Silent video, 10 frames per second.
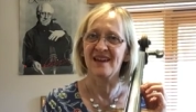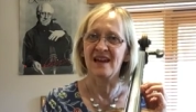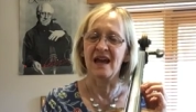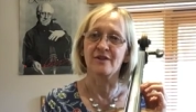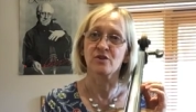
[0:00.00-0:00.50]

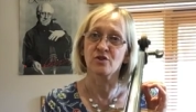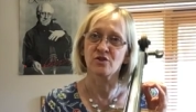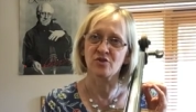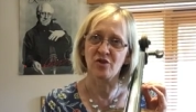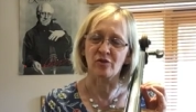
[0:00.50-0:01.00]
and
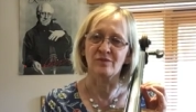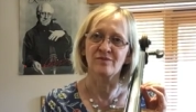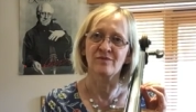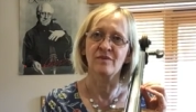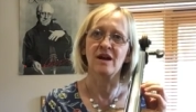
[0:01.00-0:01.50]
control,
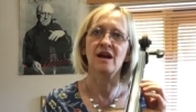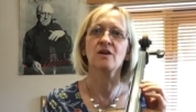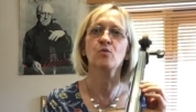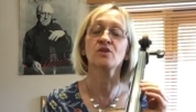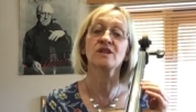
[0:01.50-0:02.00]

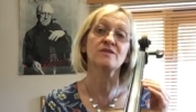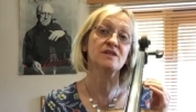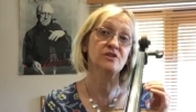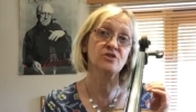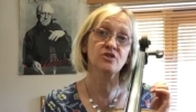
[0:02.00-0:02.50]
whatever
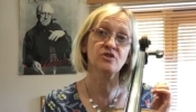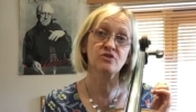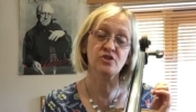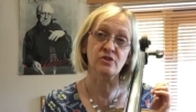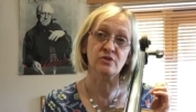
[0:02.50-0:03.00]
solution you
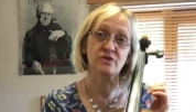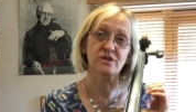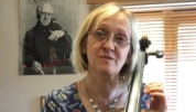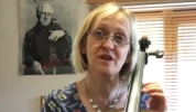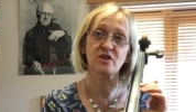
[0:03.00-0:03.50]
choose,
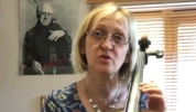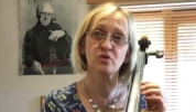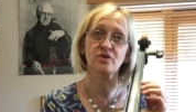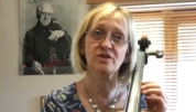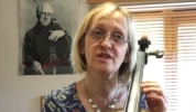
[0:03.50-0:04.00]
to make sure
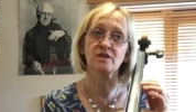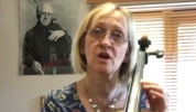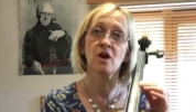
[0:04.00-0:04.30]
that it's